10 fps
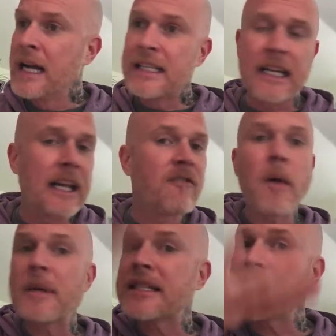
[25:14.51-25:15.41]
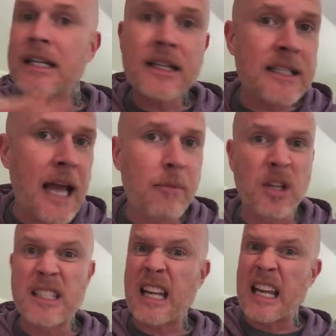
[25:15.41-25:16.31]
to give them a seat at the
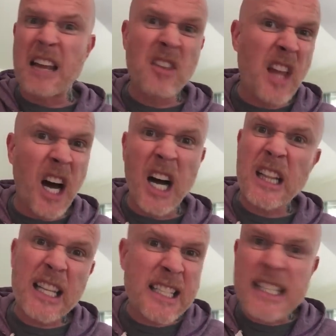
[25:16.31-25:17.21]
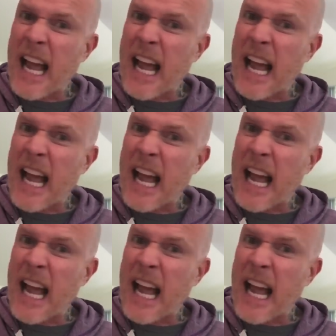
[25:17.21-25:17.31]
table and say, even the ugliest,